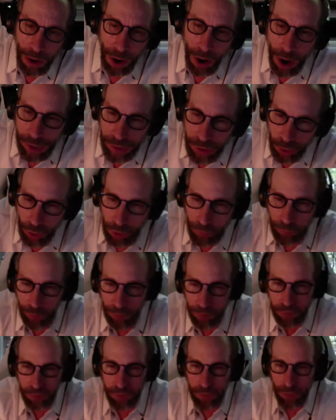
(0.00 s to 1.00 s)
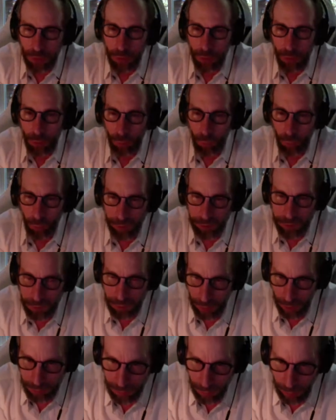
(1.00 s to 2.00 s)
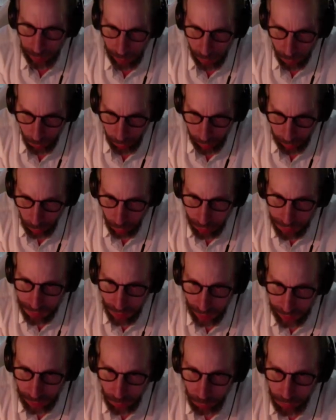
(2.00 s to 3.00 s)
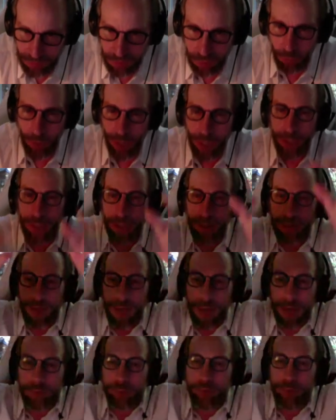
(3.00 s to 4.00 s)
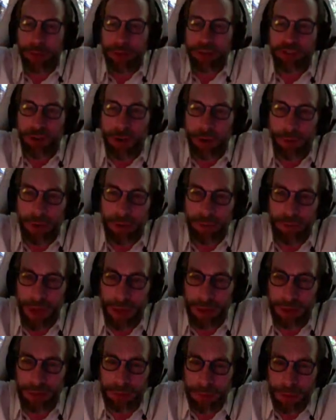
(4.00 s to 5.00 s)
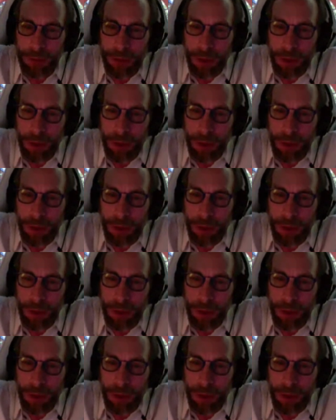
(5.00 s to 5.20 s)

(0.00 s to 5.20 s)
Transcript: Our universe was, as I, looks like it was created in that inflationary event,